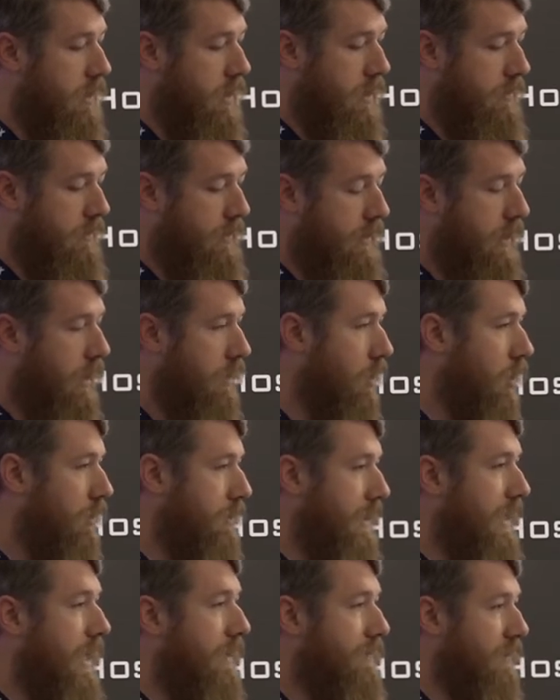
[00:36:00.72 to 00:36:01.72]
Uh, I think I
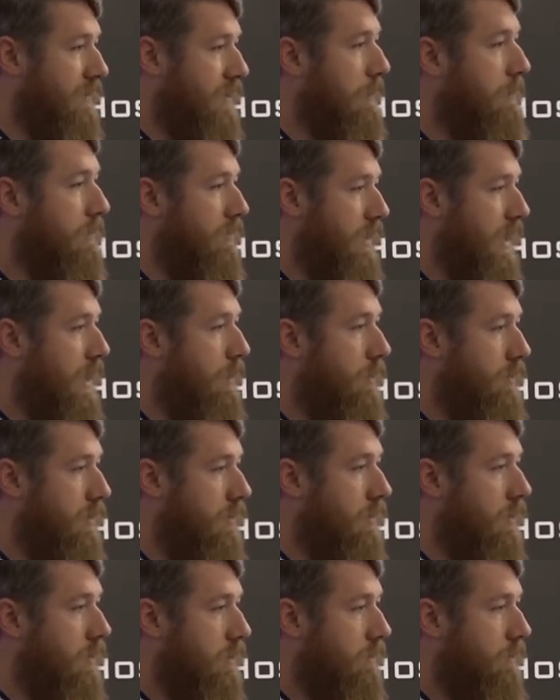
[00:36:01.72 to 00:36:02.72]
called it F S M state
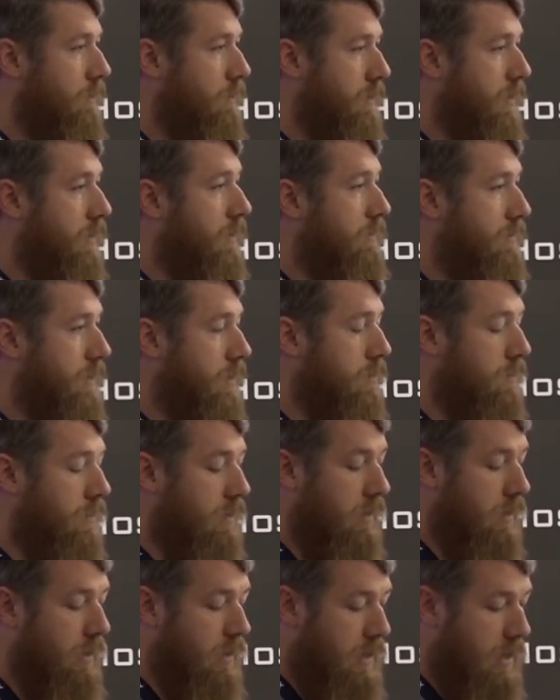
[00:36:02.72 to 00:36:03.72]
within the within the view,
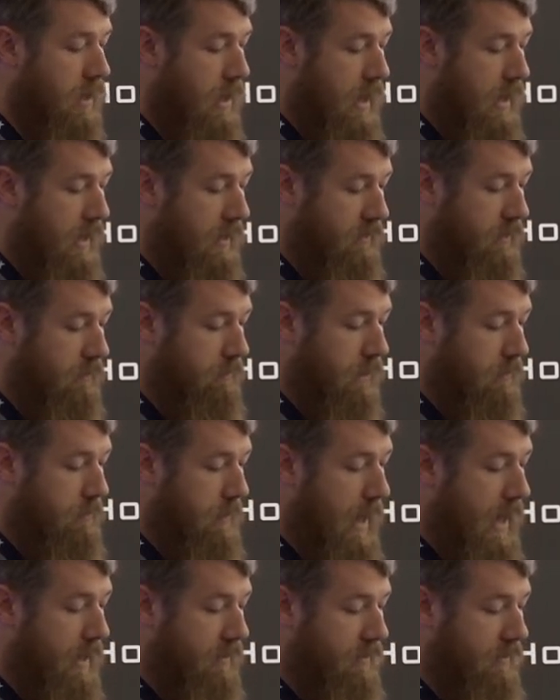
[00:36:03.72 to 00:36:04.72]
and I simply
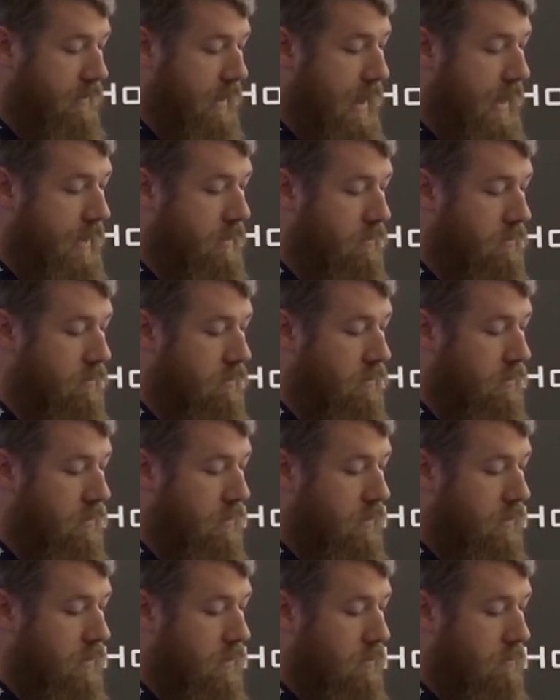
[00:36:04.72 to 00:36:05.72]
pass that
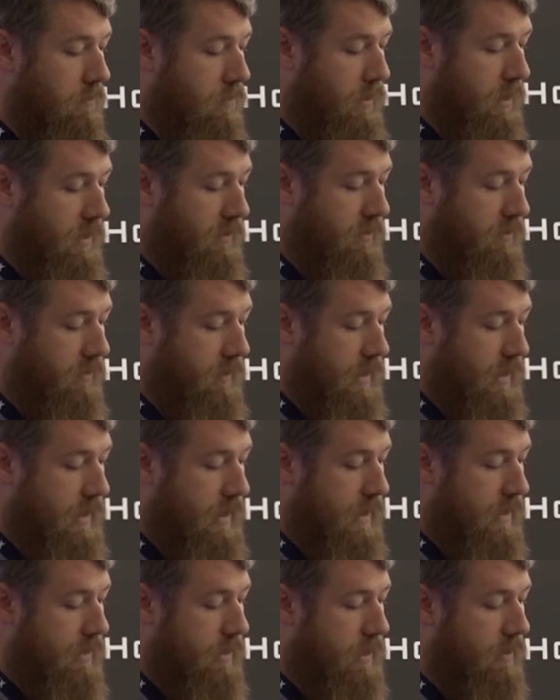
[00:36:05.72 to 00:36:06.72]
plus
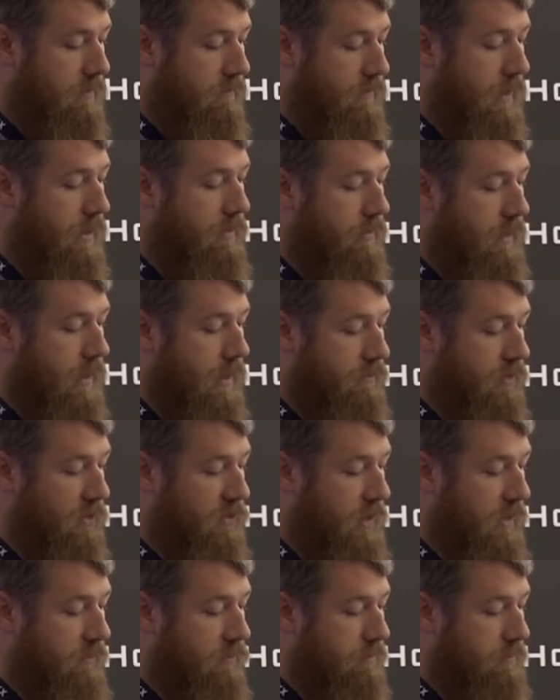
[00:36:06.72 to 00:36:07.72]
the event that I've
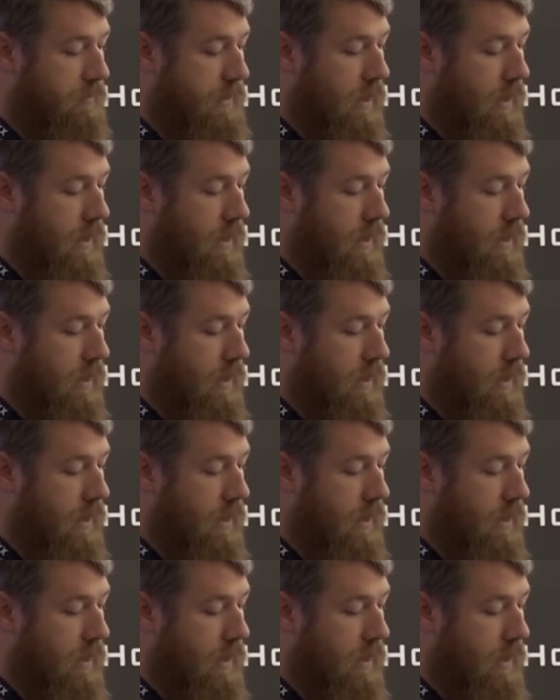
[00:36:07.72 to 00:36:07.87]
received from